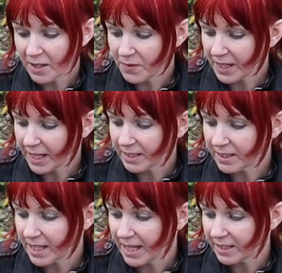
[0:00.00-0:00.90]
they're going to
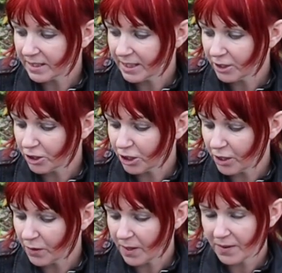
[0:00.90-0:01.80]
stay in
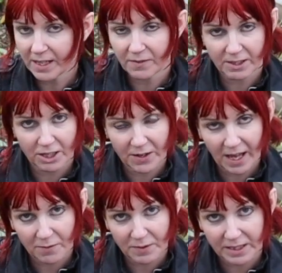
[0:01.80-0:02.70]
situ and they don't
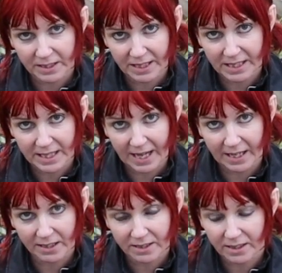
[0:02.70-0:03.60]
have any seed
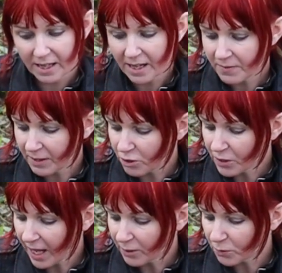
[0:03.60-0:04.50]
heads, then you
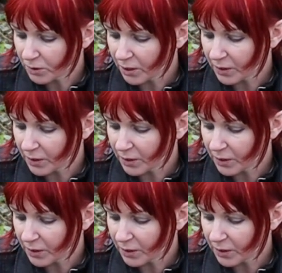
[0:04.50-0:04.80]
can also